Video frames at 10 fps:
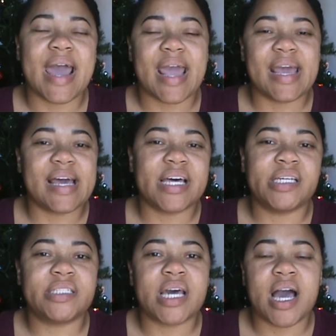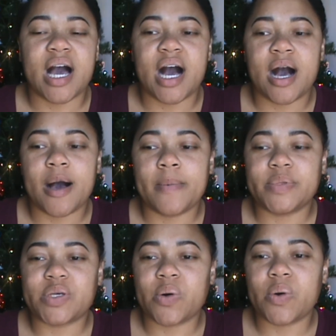and um,
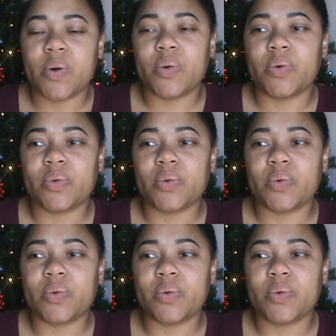so